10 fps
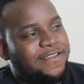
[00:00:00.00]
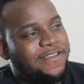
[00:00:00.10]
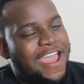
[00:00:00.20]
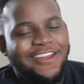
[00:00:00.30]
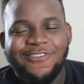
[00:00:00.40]

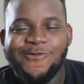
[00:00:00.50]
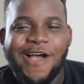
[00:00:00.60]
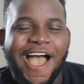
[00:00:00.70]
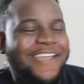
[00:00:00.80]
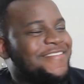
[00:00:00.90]
I don't know
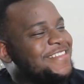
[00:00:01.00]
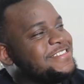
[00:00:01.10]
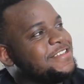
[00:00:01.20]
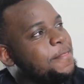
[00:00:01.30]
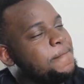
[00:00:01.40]
why. I
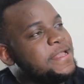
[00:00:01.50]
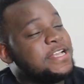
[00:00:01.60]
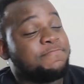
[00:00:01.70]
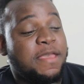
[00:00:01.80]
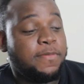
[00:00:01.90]
listen
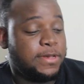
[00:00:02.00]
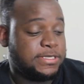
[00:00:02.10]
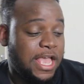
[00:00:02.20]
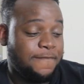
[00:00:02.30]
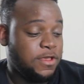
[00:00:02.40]
because maybe
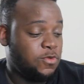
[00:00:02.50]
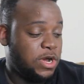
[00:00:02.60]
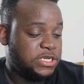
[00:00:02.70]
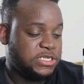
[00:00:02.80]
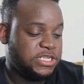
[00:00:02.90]
because I've been
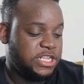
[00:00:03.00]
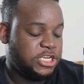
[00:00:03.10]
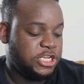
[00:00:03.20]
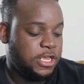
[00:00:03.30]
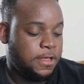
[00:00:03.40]
watching
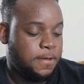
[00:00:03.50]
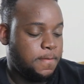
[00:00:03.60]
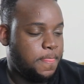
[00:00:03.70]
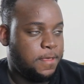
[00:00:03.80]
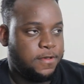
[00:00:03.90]
DDG
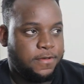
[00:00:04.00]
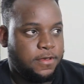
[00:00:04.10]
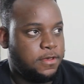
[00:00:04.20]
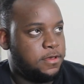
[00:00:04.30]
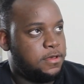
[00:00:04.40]

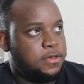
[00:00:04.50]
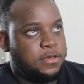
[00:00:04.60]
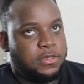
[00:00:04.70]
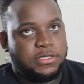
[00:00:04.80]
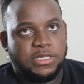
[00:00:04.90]

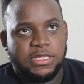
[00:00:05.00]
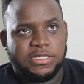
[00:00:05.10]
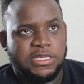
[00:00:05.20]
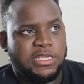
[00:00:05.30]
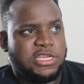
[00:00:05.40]

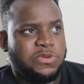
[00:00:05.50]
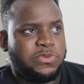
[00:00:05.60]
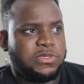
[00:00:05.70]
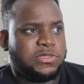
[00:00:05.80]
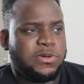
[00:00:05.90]
since DDG
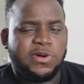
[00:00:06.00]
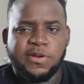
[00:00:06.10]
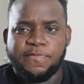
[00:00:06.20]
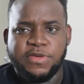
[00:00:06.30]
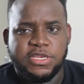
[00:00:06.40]
was on
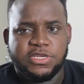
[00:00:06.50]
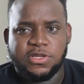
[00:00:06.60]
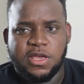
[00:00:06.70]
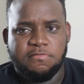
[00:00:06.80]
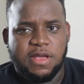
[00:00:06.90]
the beach
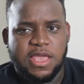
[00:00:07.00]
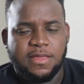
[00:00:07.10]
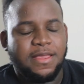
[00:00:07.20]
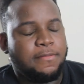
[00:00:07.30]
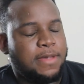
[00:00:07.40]
in Miami.
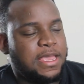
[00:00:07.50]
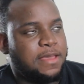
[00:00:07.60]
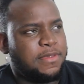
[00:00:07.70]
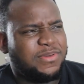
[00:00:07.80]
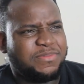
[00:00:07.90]
Not
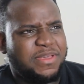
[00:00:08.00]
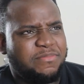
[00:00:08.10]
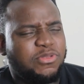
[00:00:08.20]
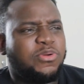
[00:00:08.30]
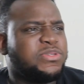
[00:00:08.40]
Miami. It was
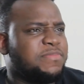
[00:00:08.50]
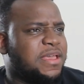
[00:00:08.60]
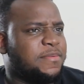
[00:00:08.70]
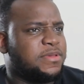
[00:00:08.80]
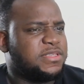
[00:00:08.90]
Miami. No, it was
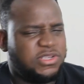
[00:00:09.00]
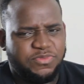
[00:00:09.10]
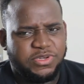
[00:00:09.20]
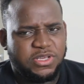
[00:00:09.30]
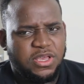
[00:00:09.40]
Miami,
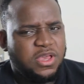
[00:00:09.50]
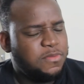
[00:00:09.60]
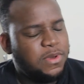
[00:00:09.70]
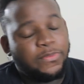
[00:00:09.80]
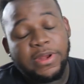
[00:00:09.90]
Central Michigan.
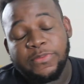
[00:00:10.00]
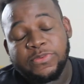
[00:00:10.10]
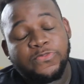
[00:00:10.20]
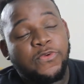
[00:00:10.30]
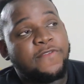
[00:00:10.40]
But
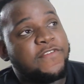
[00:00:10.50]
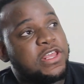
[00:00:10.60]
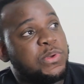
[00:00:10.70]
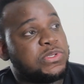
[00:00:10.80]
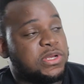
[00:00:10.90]
one one
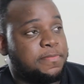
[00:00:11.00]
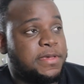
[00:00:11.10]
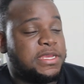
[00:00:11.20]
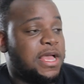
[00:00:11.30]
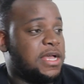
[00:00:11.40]
video he was on the
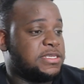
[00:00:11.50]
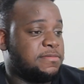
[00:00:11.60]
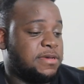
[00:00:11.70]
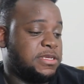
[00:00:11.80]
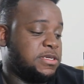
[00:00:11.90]
beach
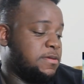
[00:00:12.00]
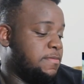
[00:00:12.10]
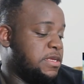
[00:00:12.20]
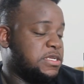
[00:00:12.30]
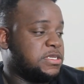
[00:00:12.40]
asking a bunch of
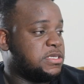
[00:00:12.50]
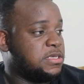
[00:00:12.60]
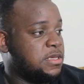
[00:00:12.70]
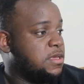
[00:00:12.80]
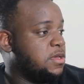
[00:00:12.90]

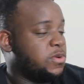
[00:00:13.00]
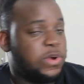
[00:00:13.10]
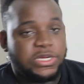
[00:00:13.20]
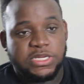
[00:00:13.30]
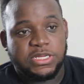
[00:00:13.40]
bitches
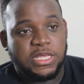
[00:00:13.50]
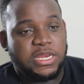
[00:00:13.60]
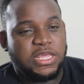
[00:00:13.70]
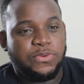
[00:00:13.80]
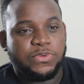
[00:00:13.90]
questions,
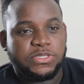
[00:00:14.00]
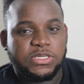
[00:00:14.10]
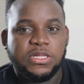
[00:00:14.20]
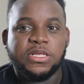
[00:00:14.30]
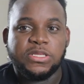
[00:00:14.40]
and he was
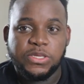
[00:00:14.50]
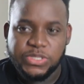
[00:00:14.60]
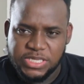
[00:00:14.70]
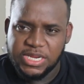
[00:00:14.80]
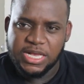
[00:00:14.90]
still in he
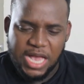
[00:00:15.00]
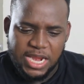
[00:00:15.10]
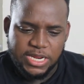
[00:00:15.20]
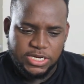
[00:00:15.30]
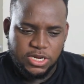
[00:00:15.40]
was still in
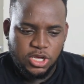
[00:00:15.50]
college.